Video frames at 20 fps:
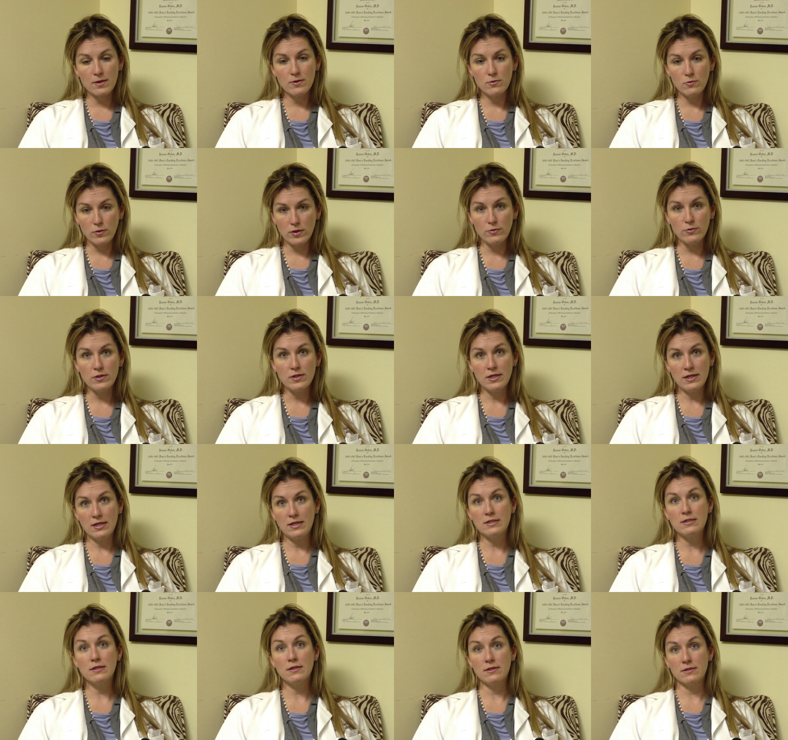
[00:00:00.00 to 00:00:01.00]
we would need
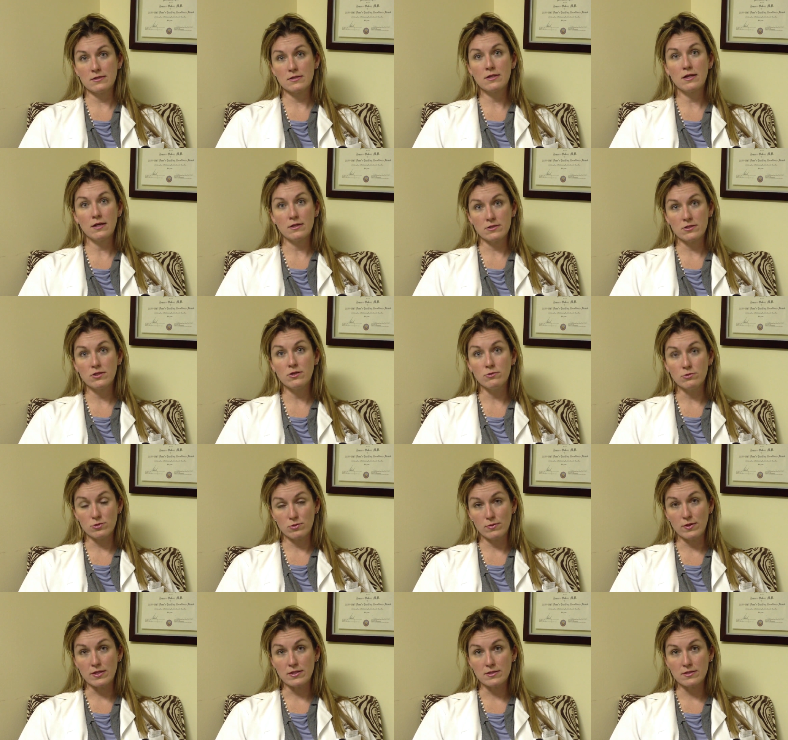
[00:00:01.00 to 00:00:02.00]
to discuss those
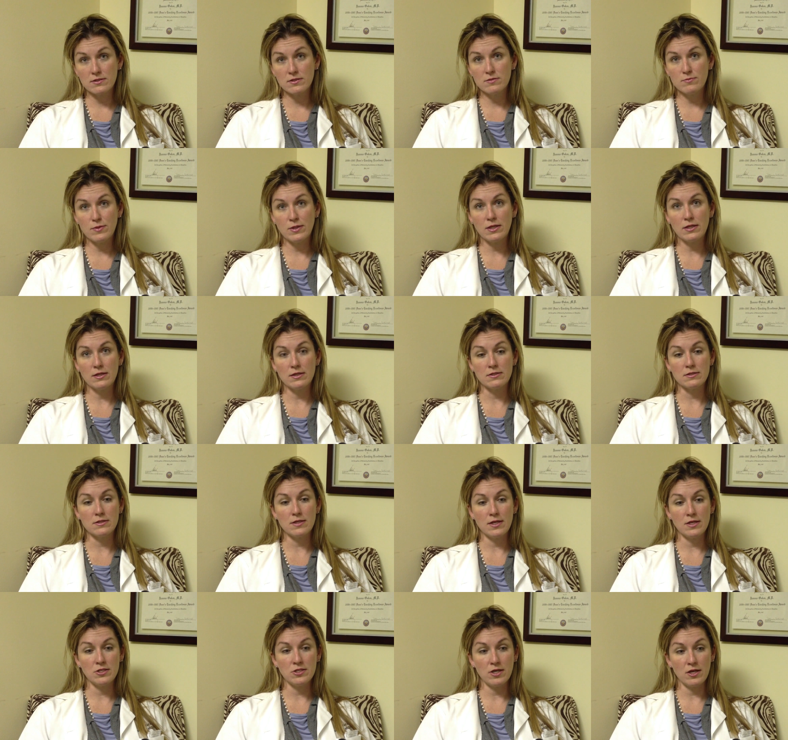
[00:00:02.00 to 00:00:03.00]
risks, because
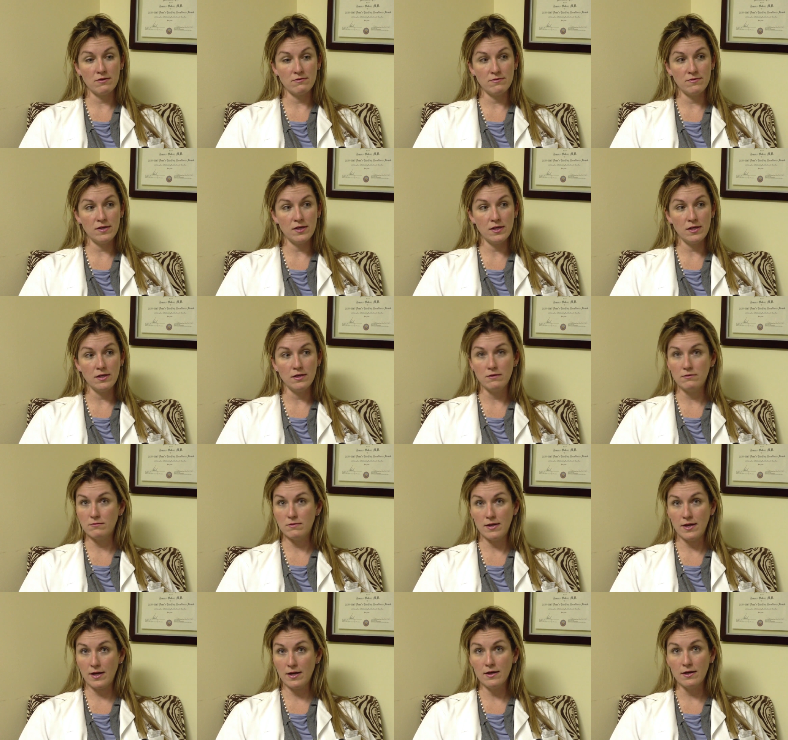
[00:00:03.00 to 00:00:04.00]
HIV
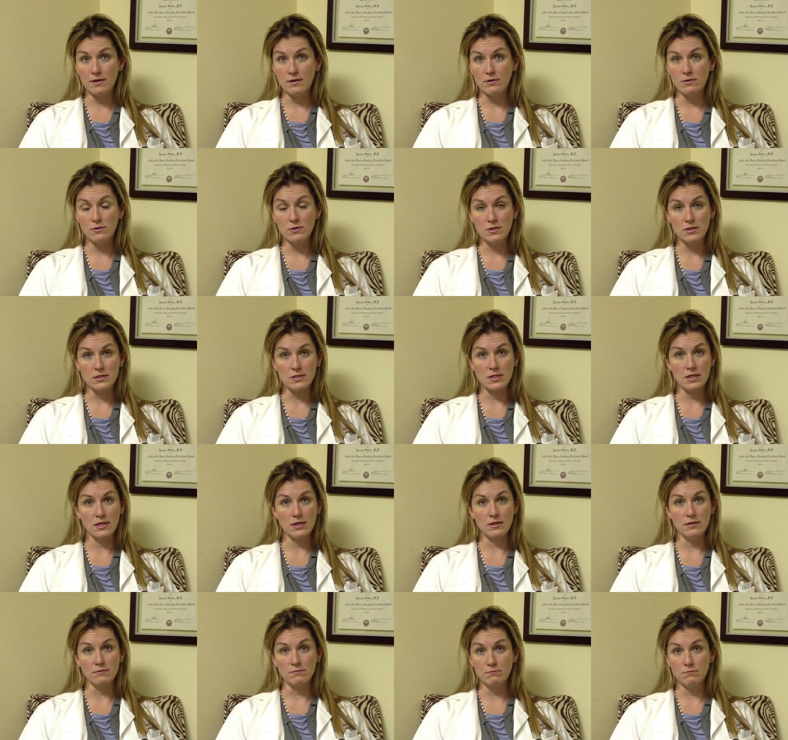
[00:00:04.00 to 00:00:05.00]
now is
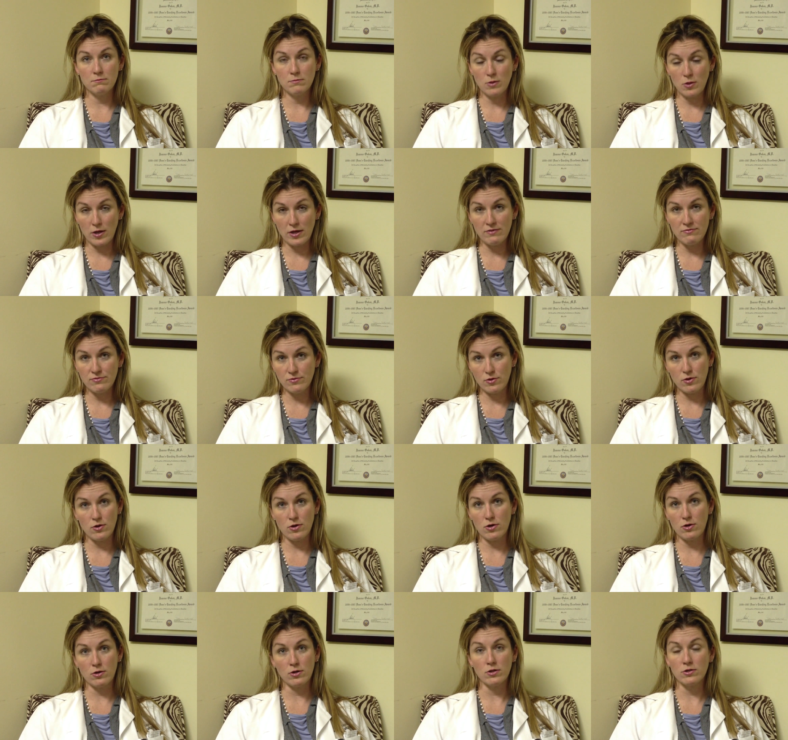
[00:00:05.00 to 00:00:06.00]
a
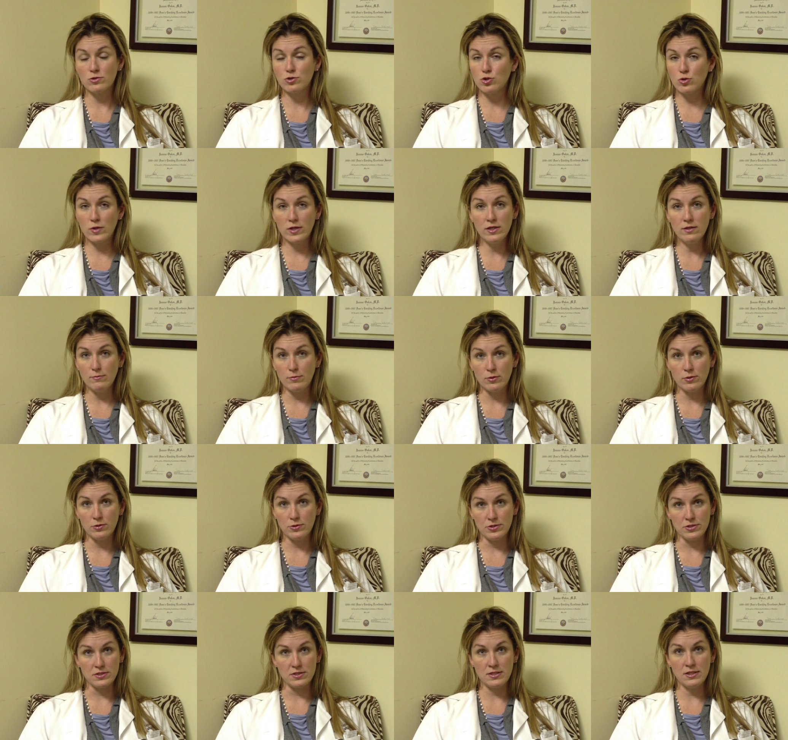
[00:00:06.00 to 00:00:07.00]
lifelong treatable
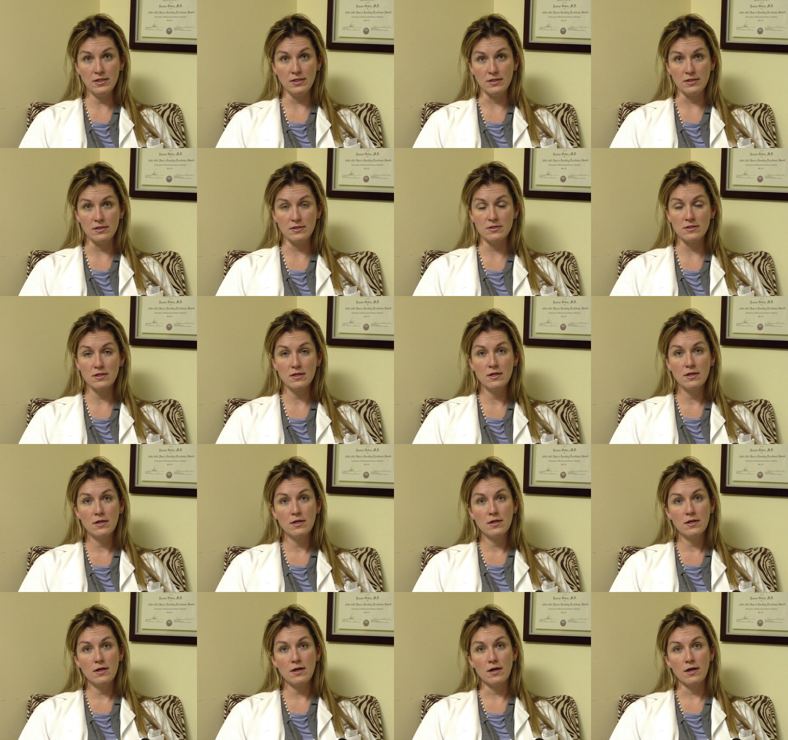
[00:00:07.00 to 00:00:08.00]
disease
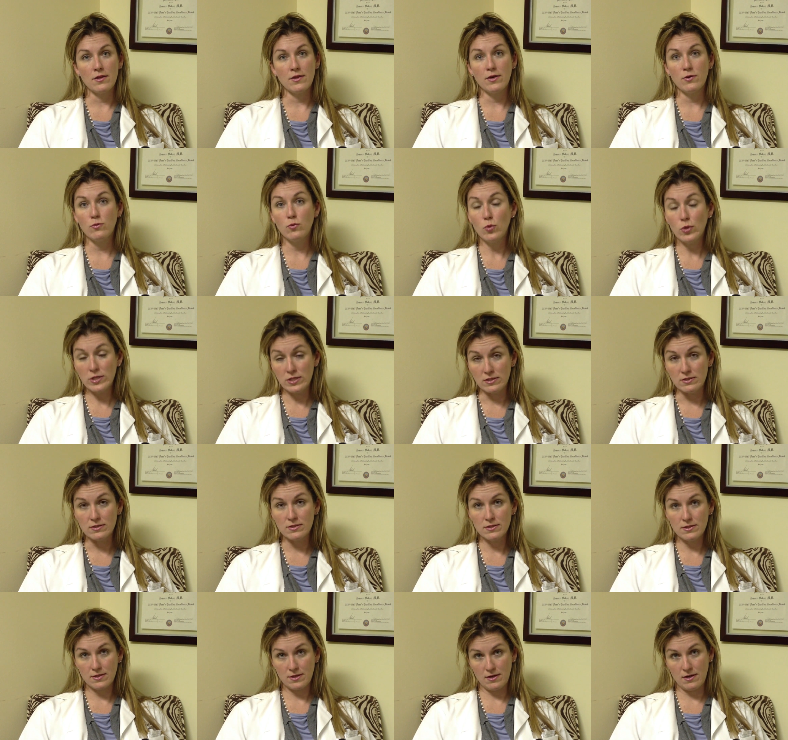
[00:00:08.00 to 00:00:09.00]
that
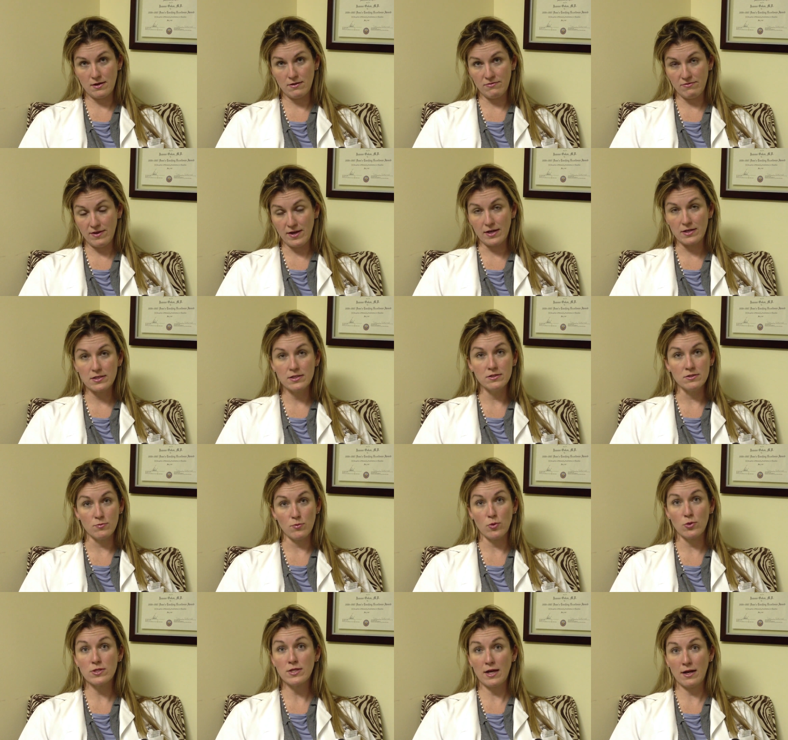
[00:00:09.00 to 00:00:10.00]
wouldn't affect his
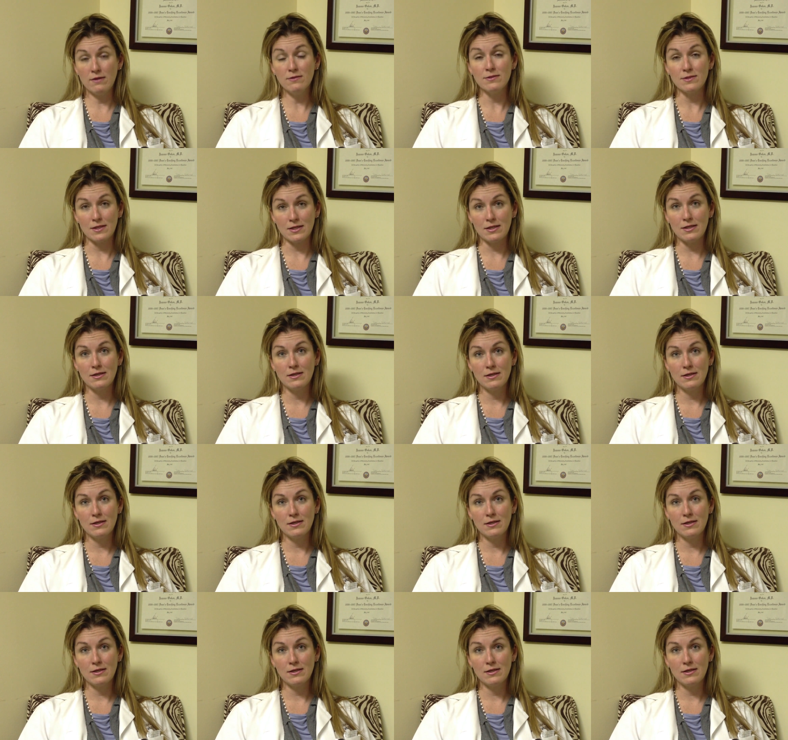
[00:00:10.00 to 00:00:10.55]
mortality